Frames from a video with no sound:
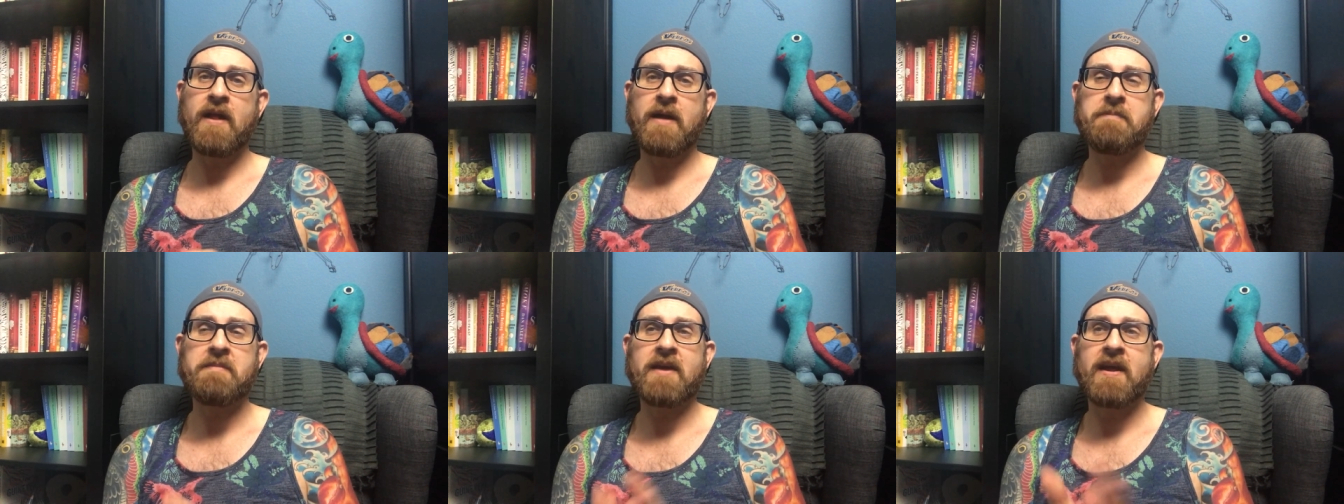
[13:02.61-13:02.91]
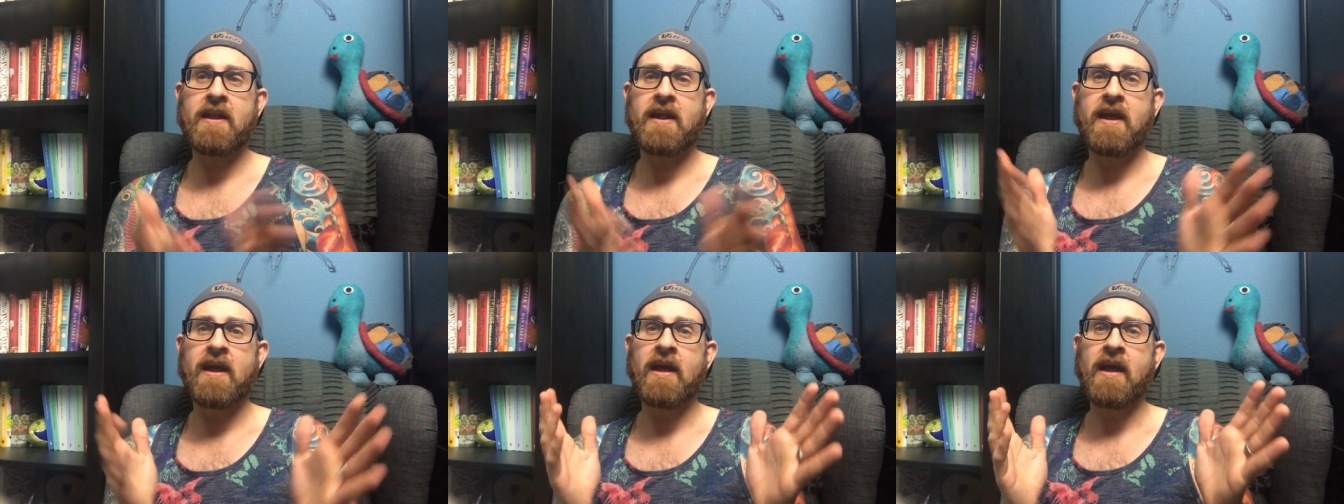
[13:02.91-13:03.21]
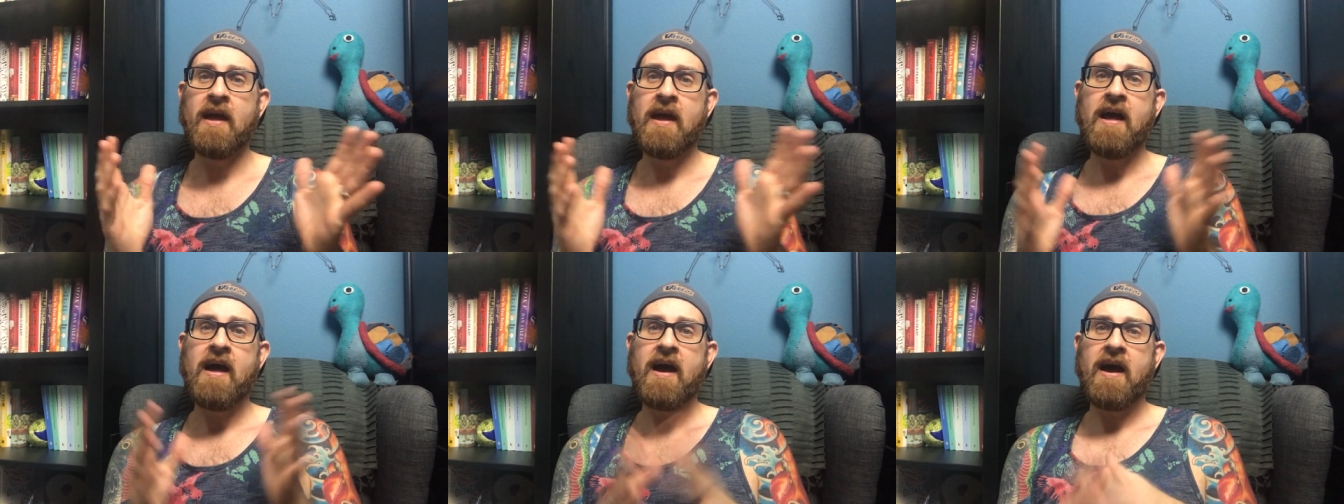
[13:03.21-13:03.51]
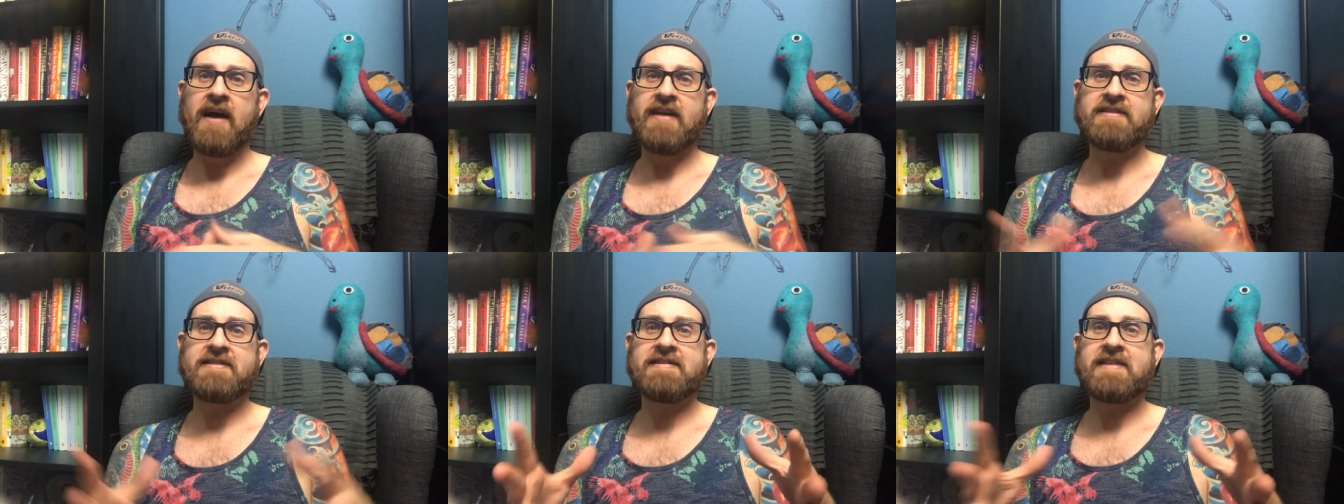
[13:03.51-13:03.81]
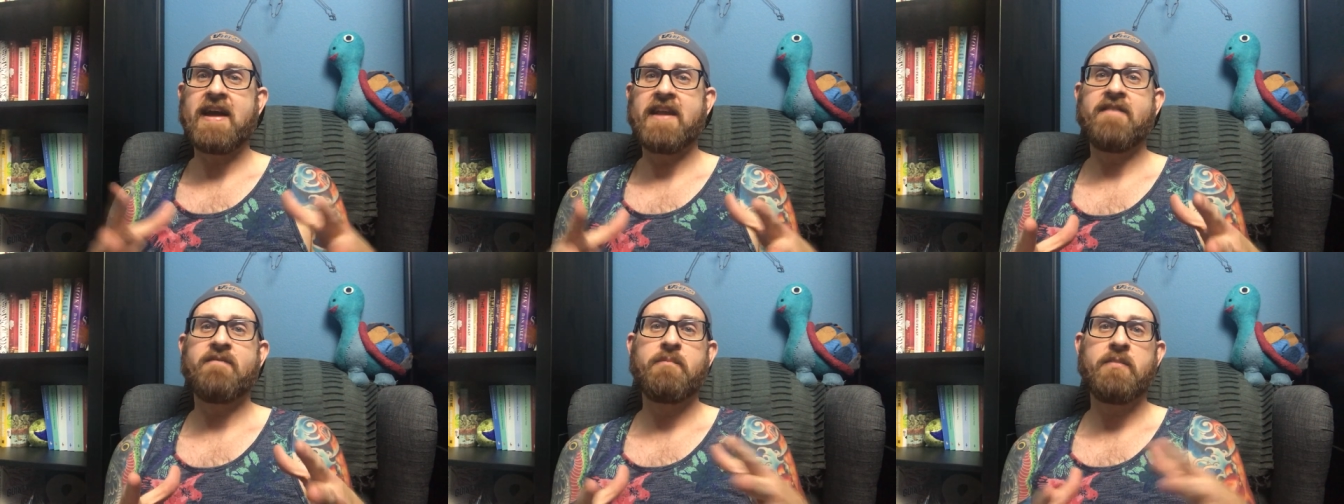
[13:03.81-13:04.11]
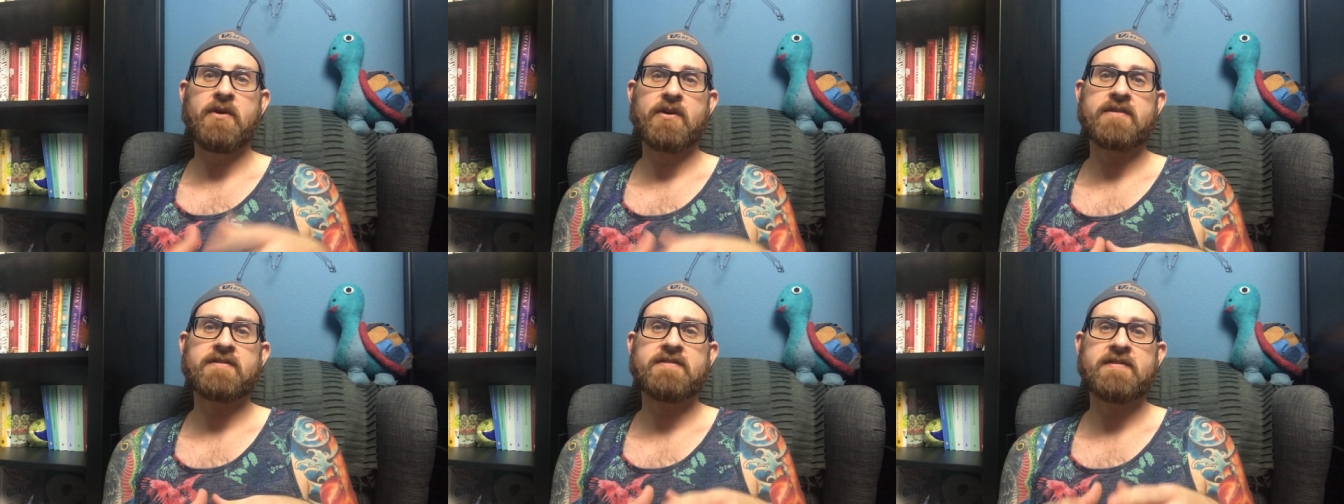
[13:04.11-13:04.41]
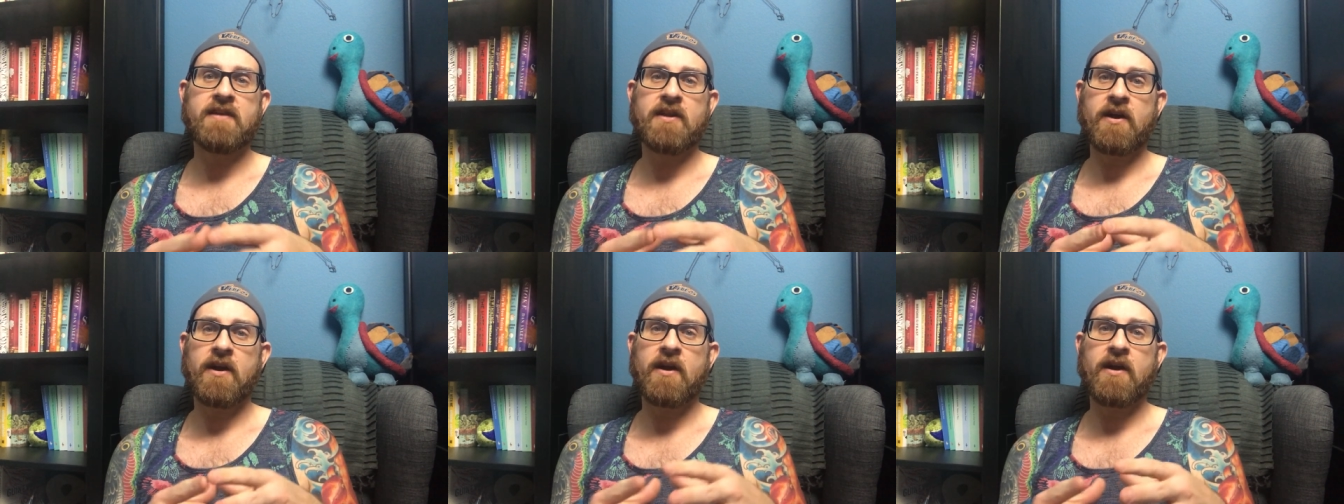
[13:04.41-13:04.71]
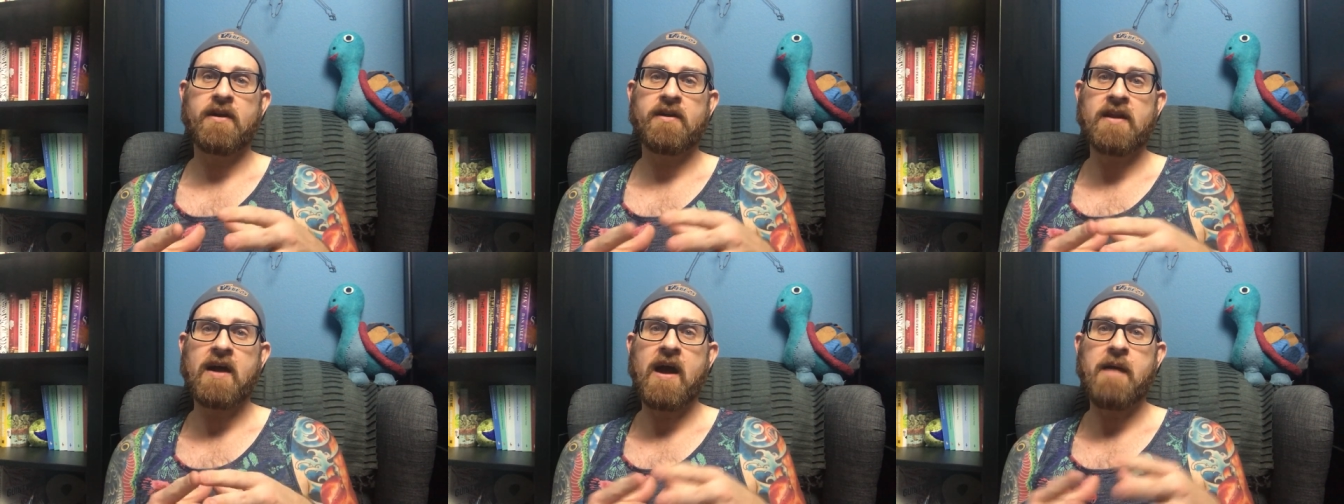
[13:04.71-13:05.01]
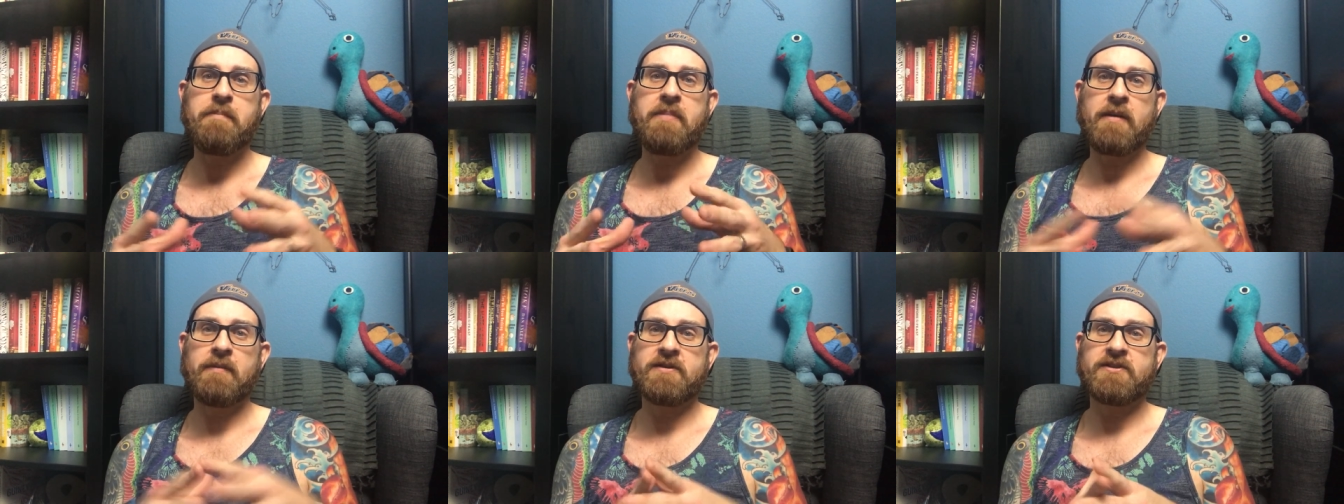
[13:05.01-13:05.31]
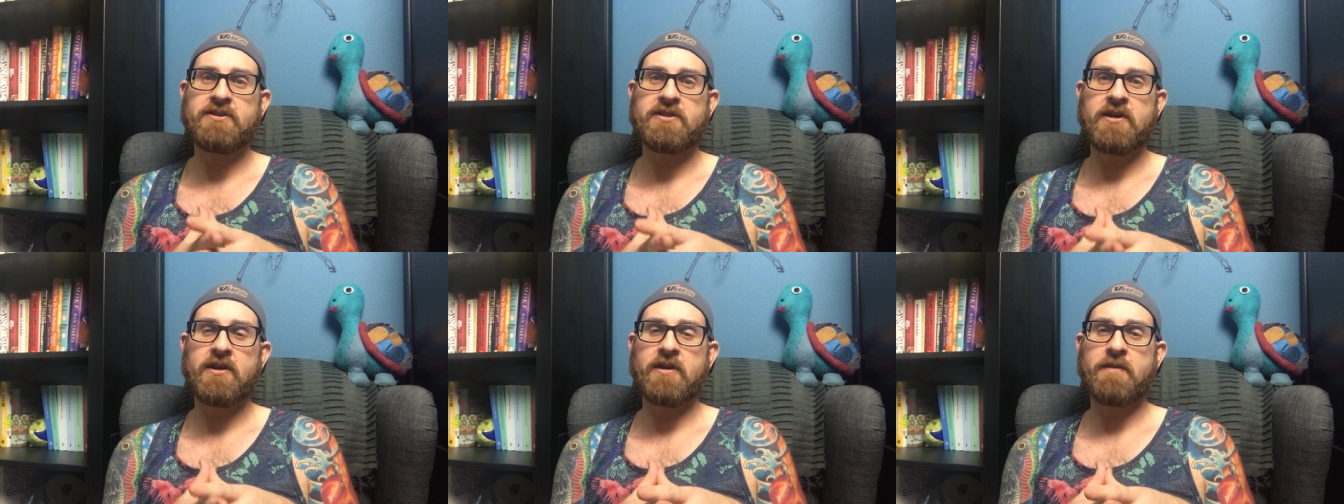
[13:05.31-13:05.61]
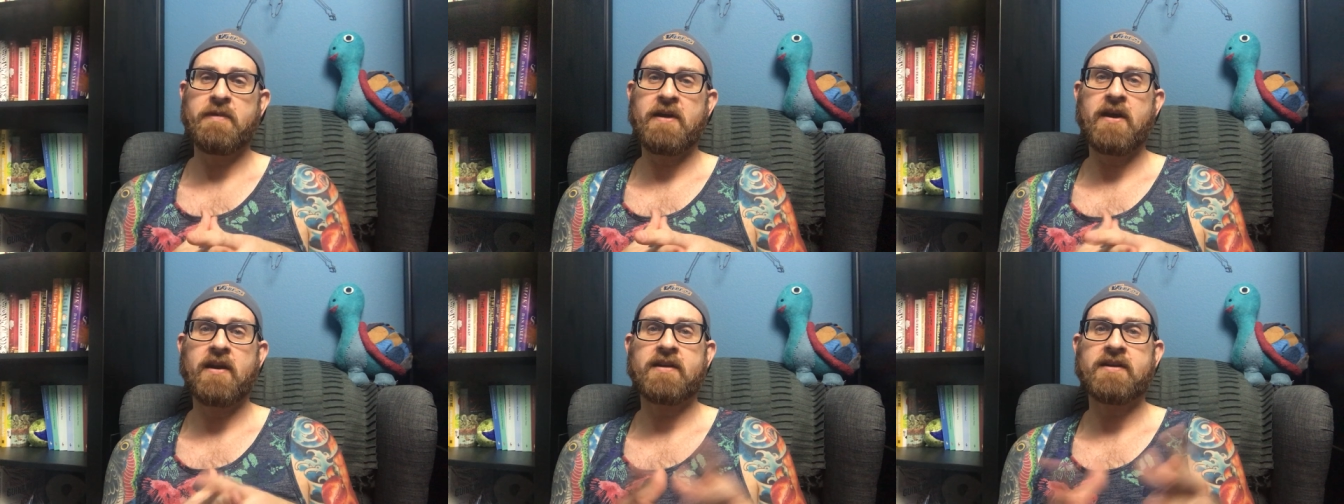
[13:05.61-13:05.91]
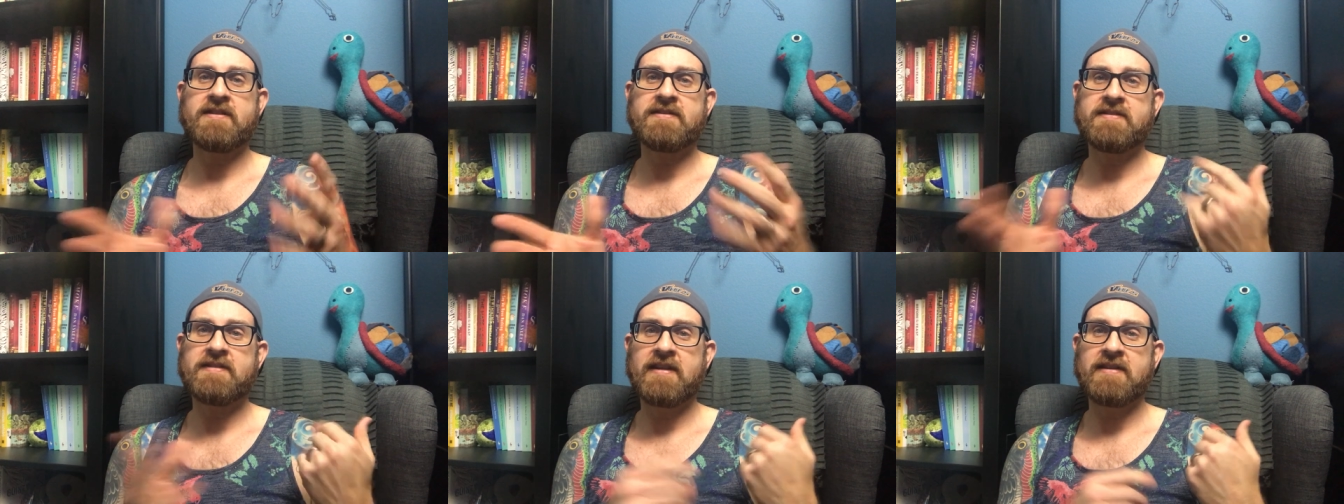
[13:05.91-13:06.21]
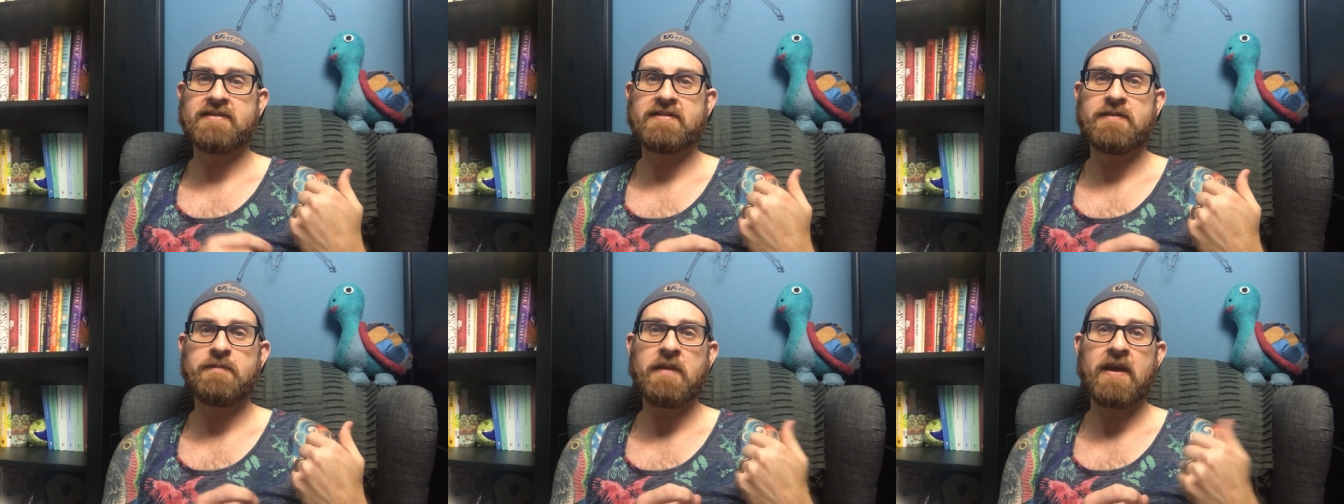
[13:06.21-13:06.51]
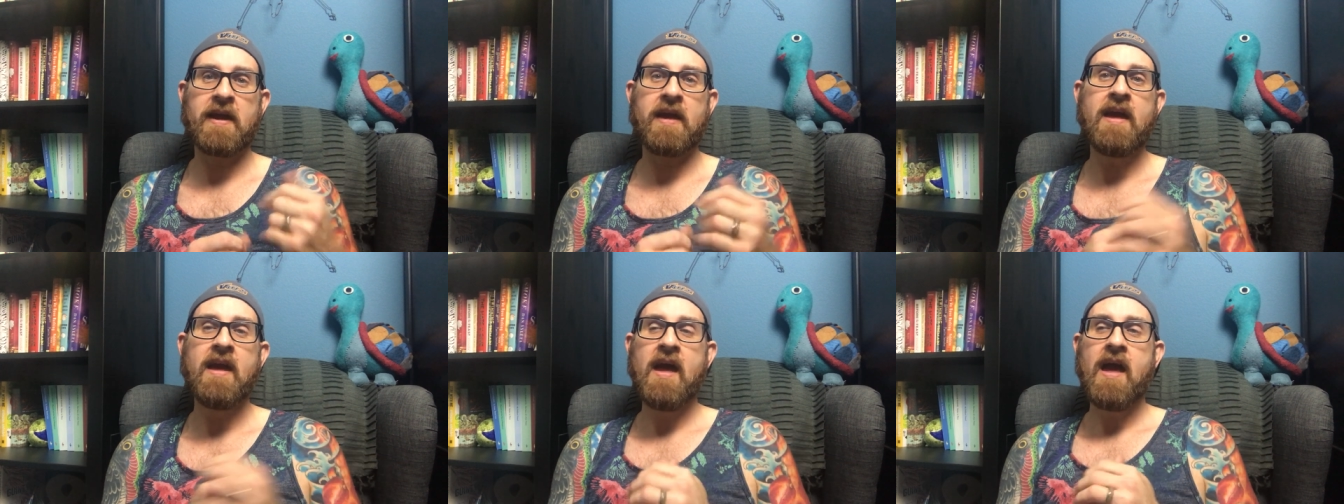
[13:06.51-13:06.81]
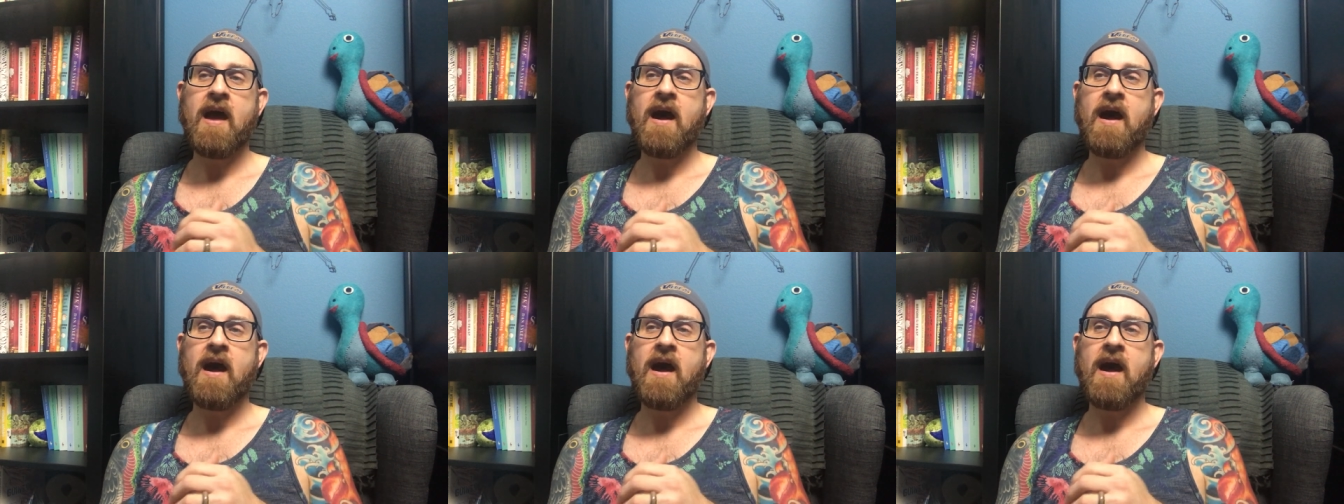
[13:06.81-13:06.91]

I'm getting a set of books that are not published here in America sent to me